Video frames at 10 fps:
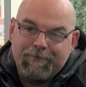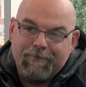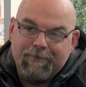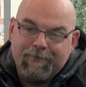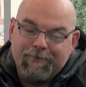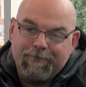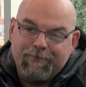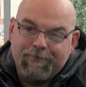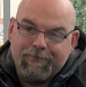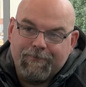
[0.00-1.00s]

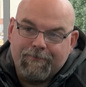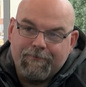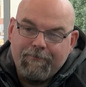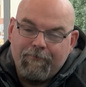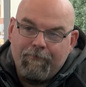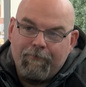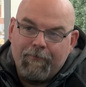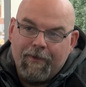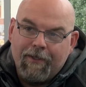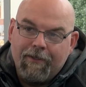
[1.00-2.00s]

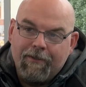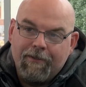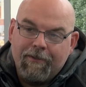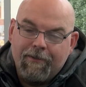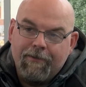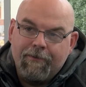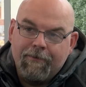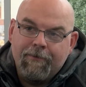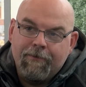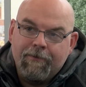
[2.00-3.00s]

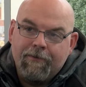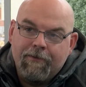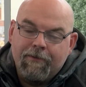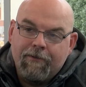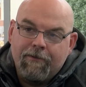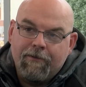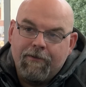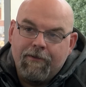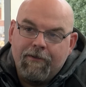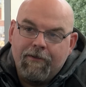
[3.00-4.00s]

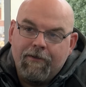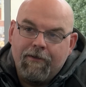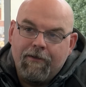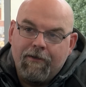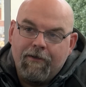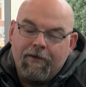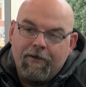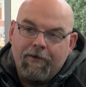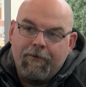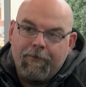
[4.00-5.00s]

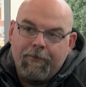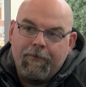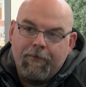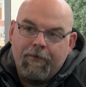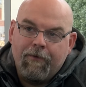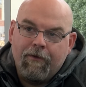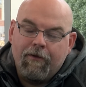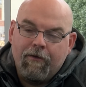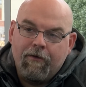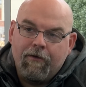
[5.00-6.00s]

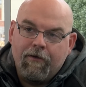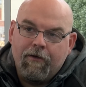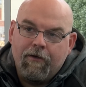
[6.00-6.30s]
No one is speaking in this clip.